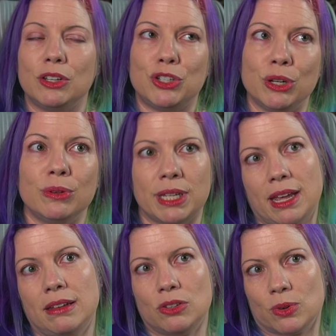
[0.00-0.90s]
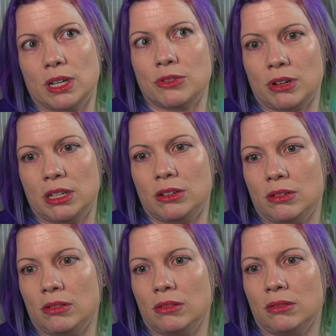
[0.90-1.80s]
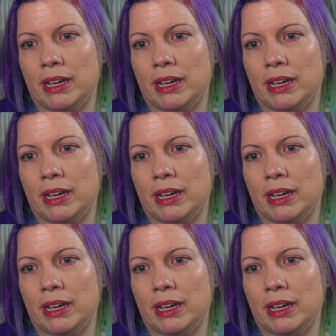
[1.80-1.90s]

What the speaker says: to 10/2022,